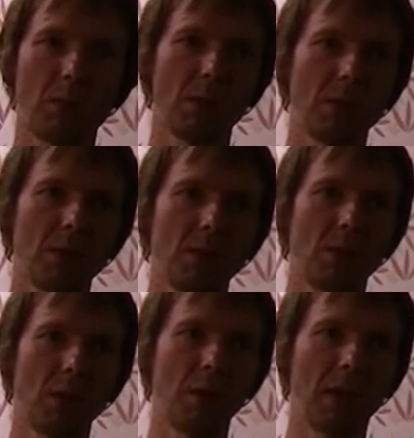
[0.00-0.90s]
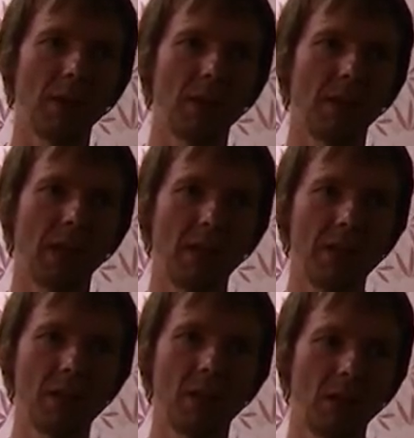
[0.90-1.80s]
wanted to talk about in
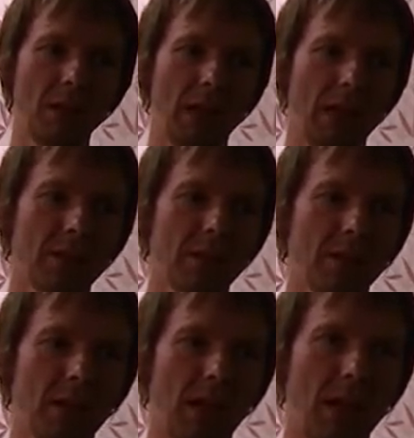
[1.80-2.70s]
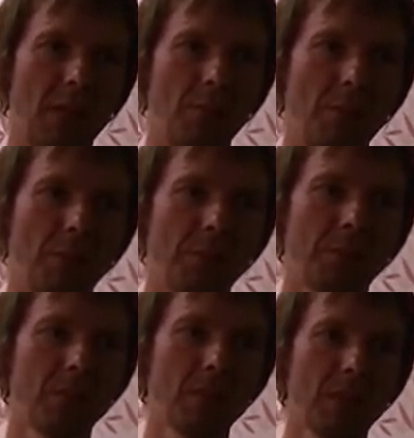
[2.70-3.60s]
this context.
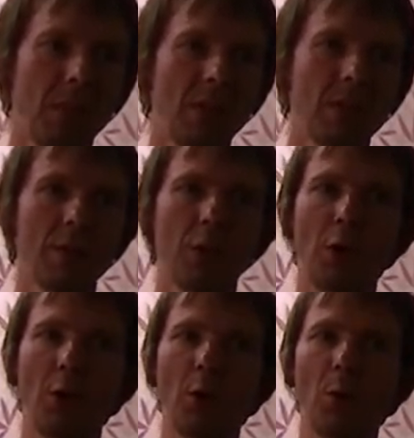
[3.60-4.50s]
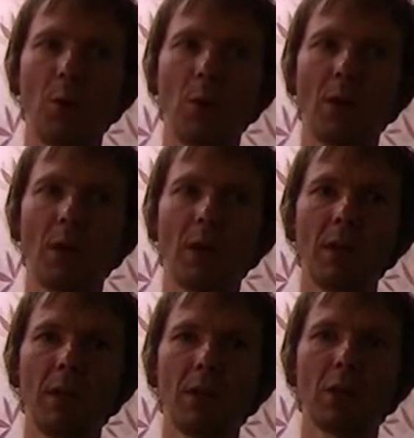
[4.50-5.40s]
So
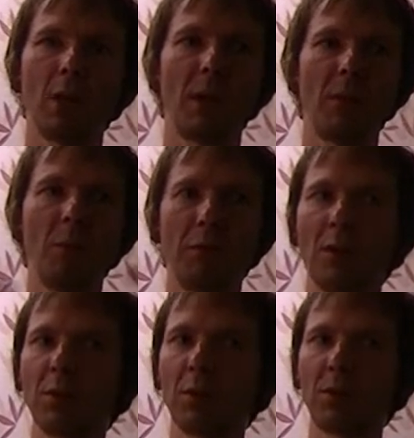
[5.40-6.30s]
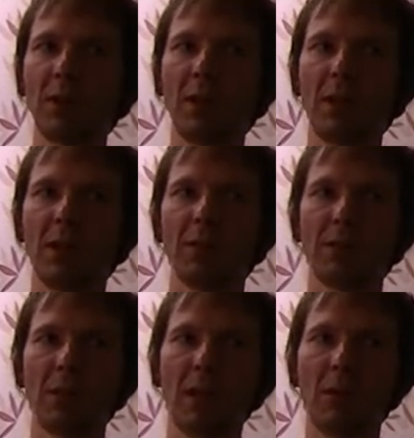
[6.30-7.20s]
shall we move on to the
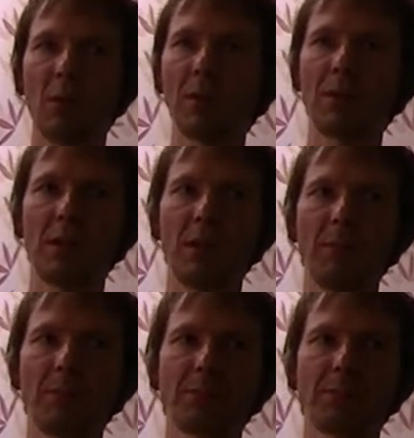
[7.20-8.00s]
air quality?